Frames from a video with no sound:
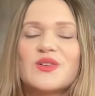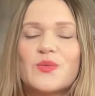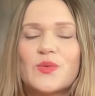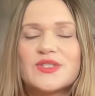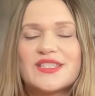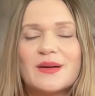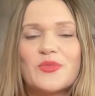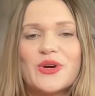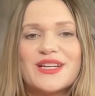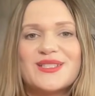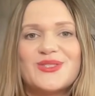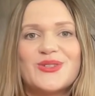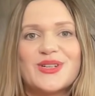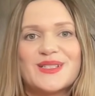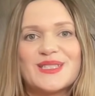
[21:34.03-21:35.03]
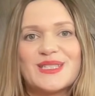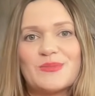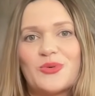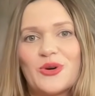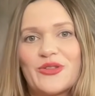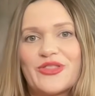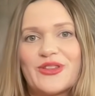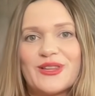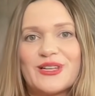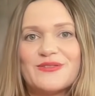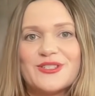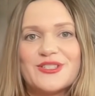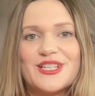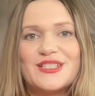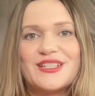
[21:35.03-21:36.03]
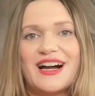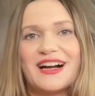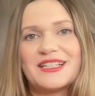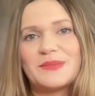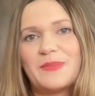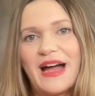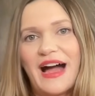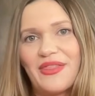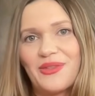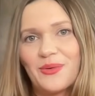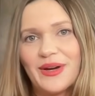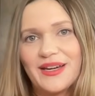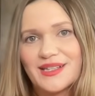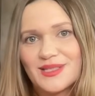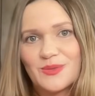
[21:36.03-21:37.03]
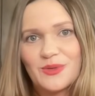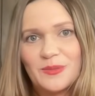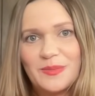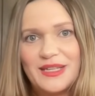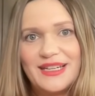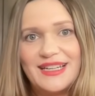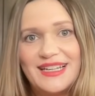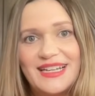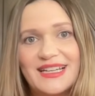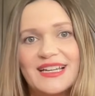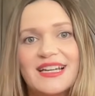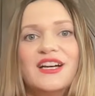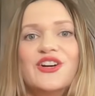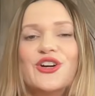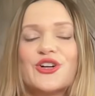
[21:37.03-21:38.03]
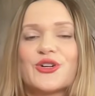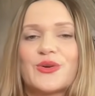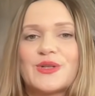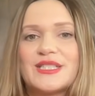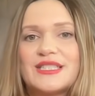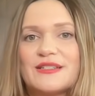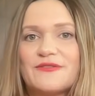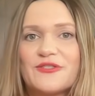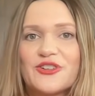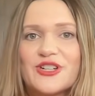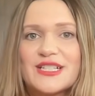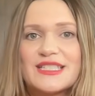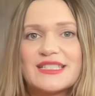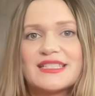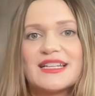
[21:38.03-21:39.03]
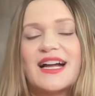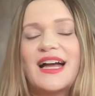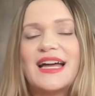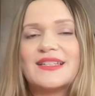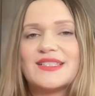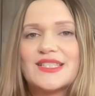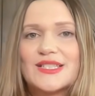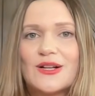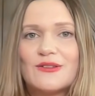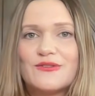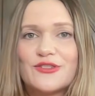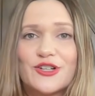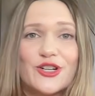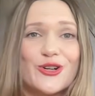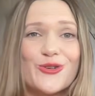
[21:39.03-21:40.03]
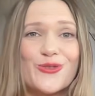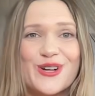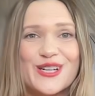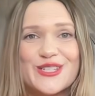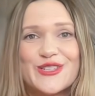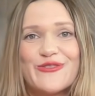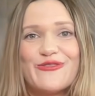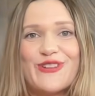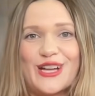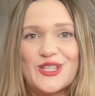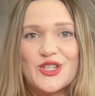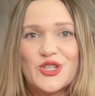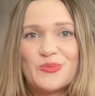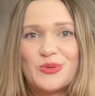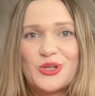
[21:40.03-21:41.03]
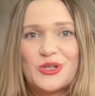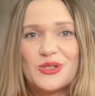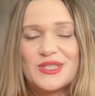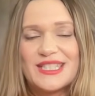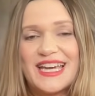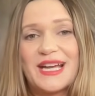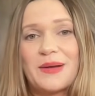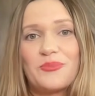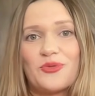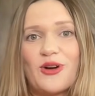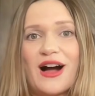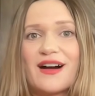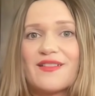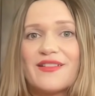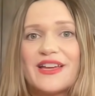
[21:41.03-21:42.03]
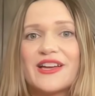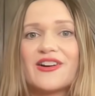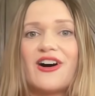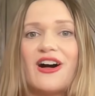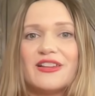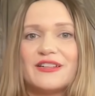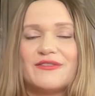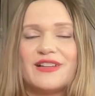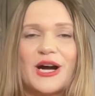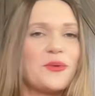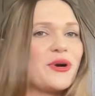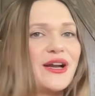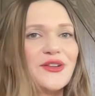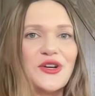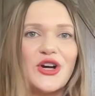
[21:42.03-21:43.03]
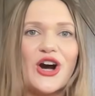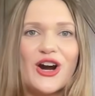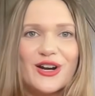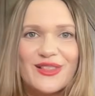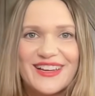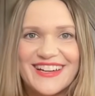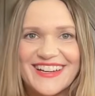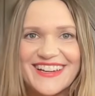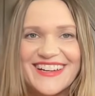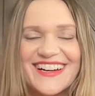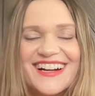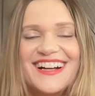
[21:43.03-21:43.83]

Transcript: Some ways you can support the liver detox pathways would be eating cruciferous and sulfur rich vegetables like broccoli, cauliflower, and garlic.